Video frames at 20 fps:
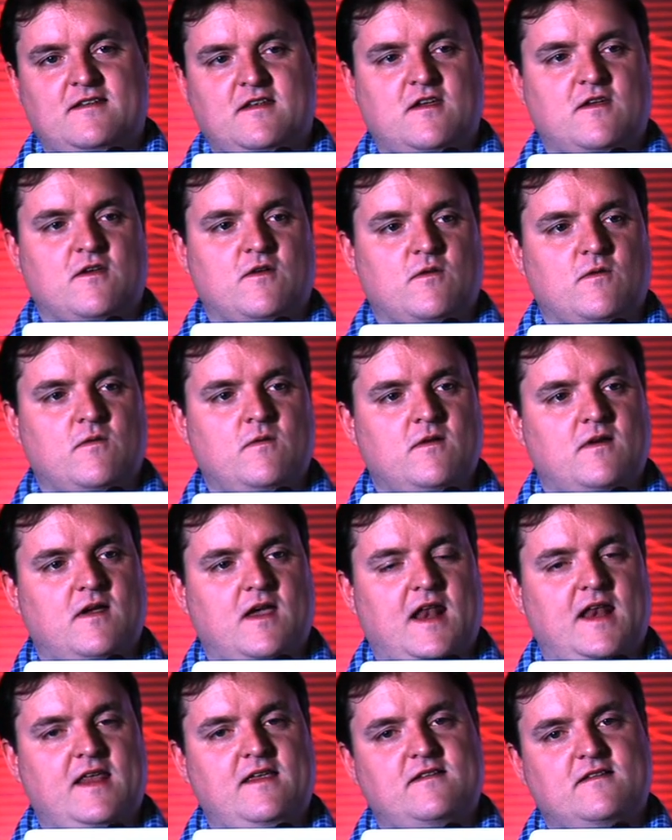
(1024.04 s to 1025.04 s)
do,
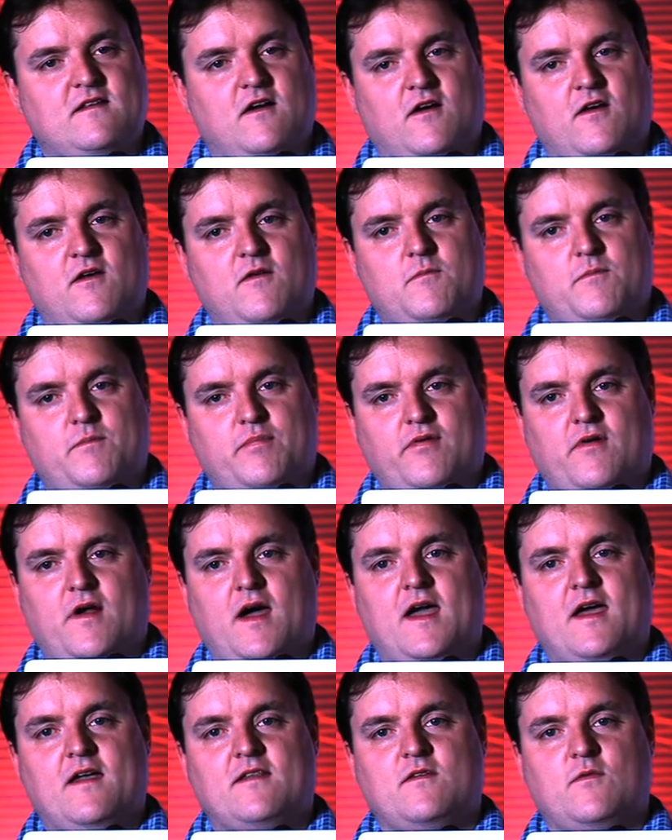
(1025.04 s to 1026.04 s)
at least
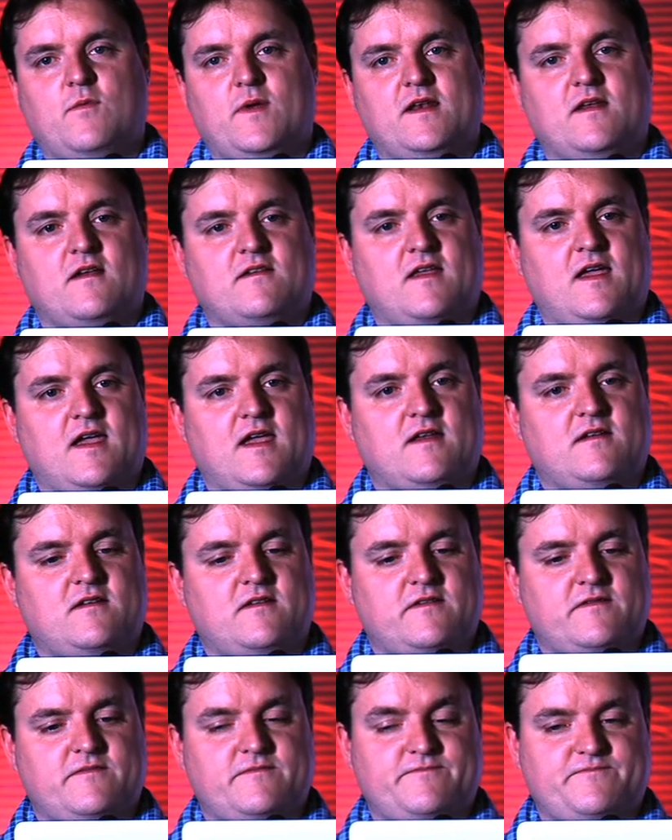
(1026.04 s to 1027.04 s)
prior to Windows 8.
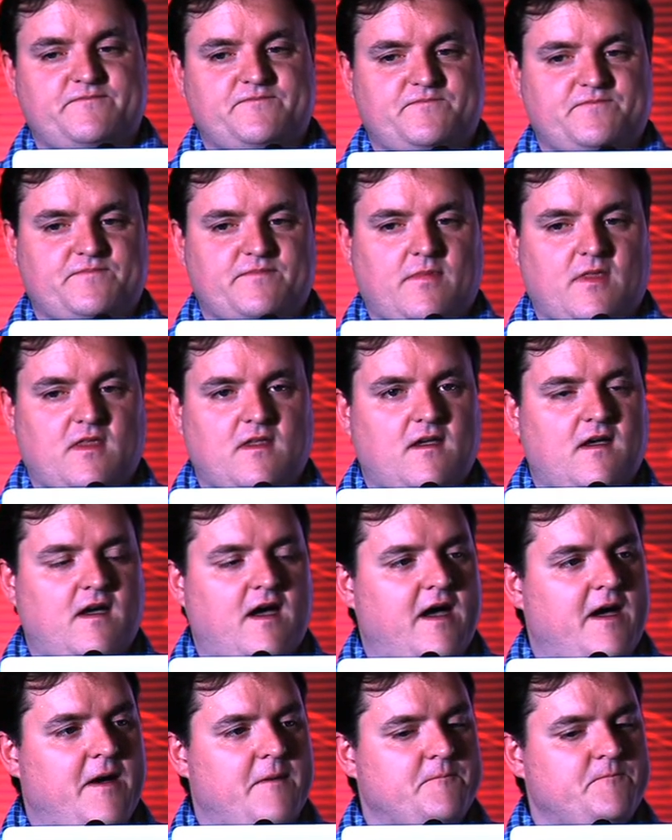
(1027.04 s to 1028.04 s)

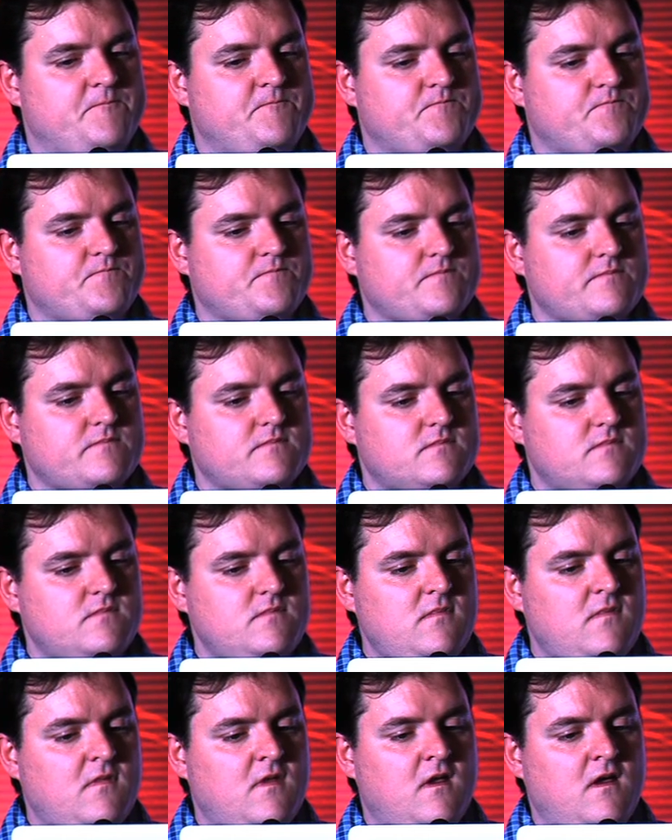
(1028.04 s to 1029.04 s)
Now,
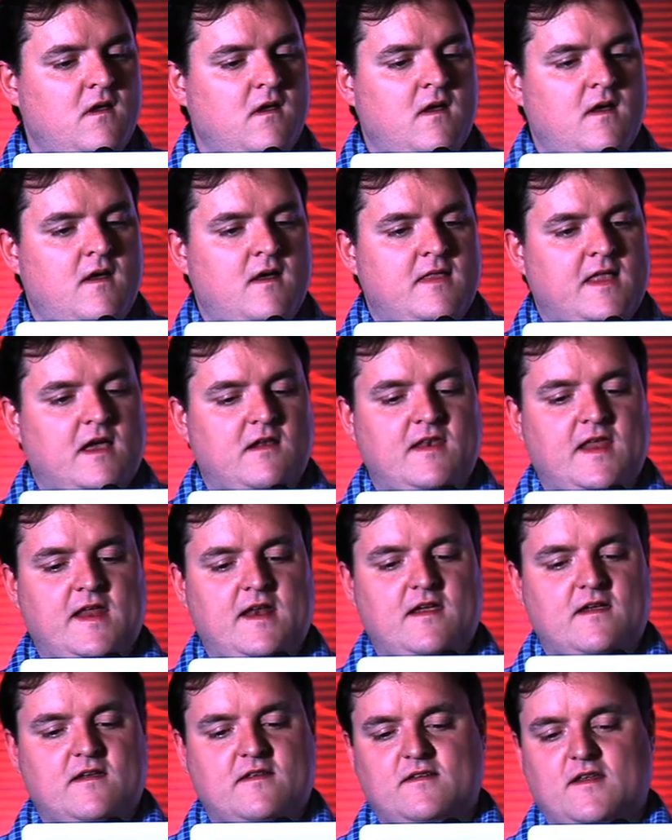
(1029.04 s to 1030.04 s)

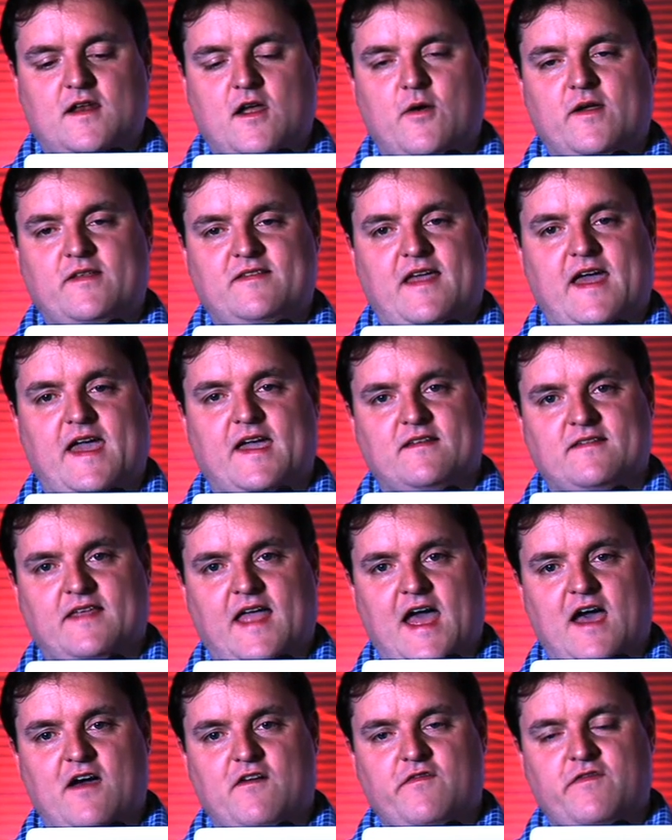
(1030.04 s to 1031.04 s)
Linux and OS X
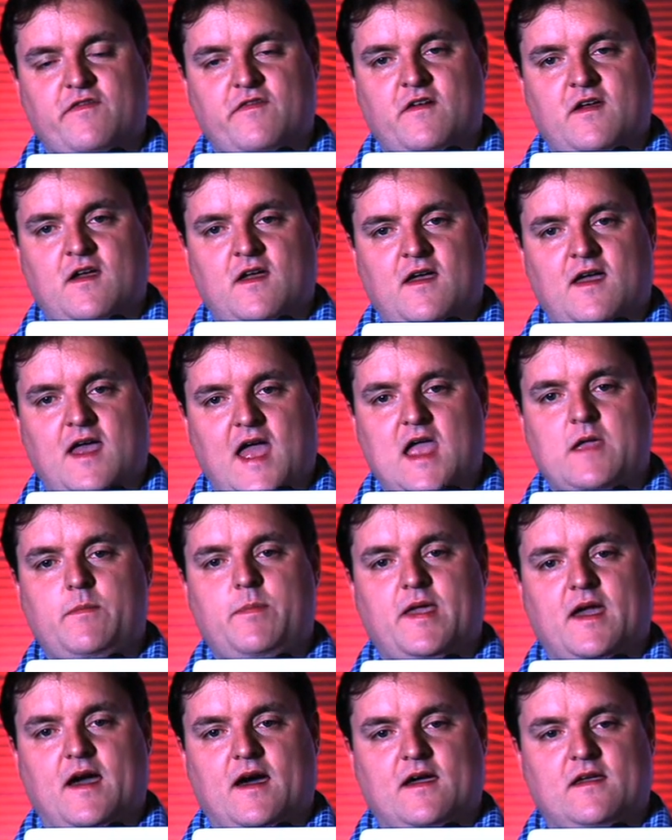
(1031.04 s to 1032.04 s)
have
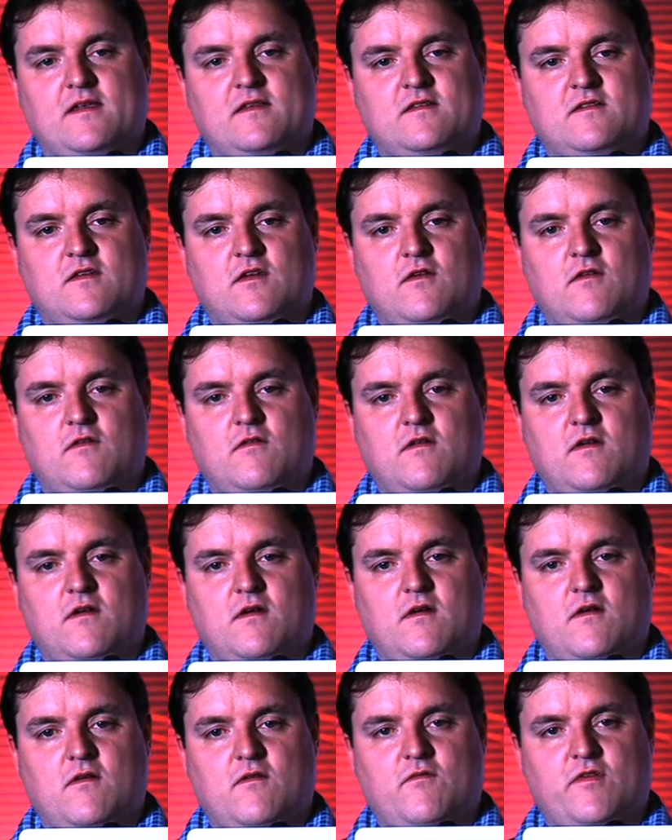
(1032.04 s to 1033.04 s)
APIs to
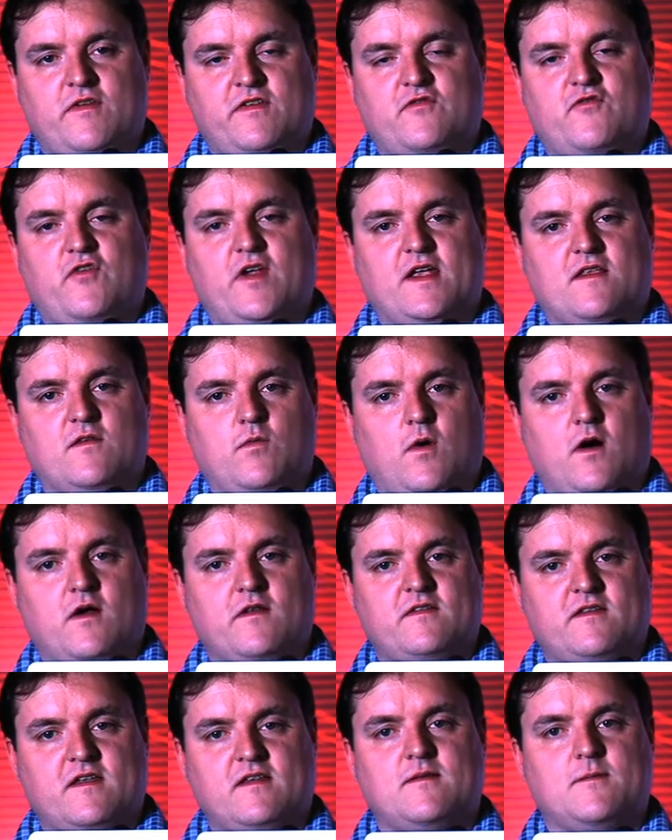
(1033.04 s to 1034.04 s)
restrict what
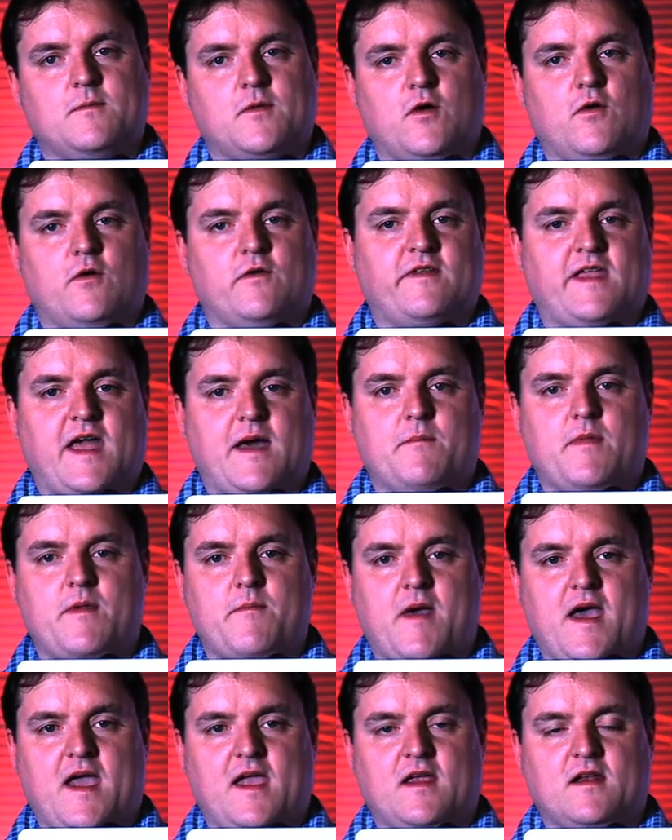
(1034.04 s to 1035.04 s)
system calls can be
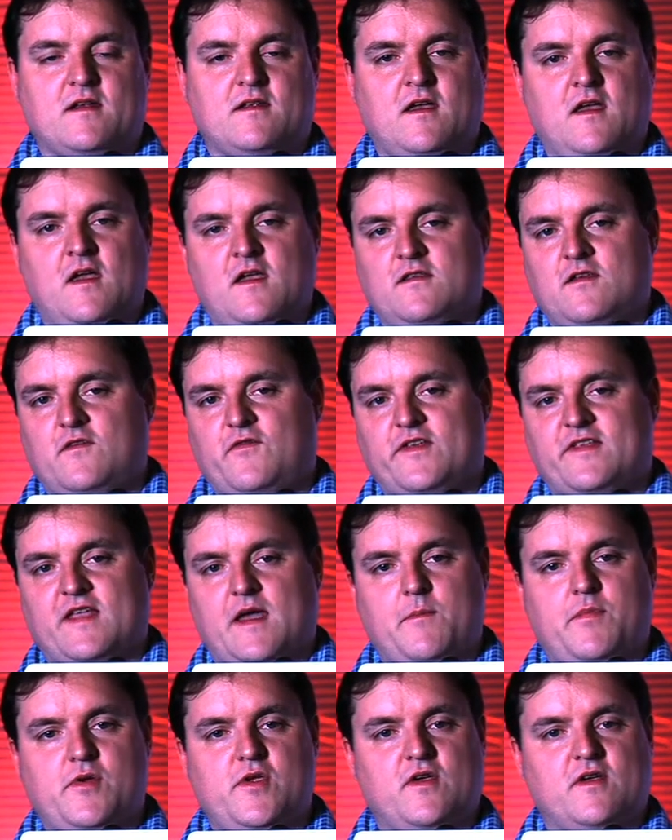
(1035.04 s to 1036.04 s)
made. So, for
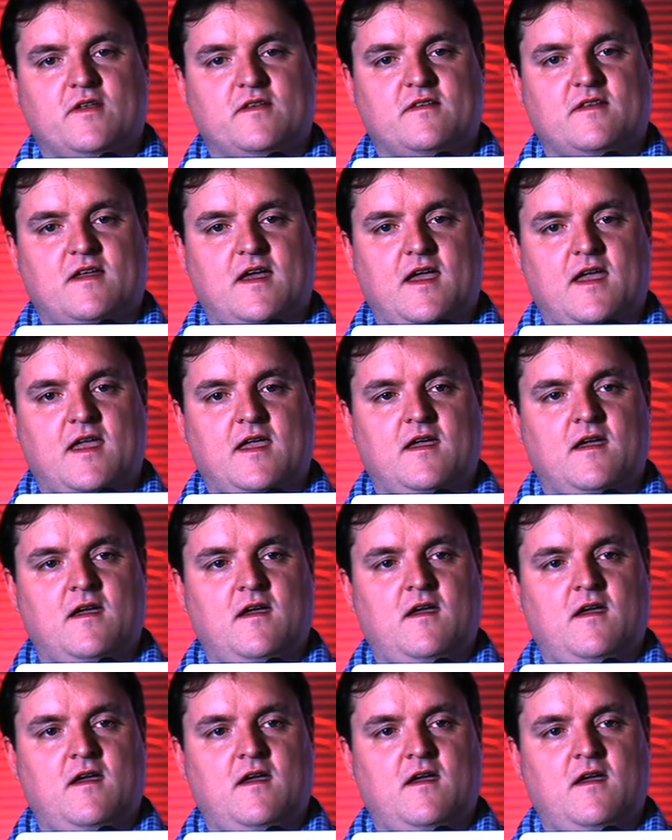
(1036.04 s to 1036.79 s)
example, you can say,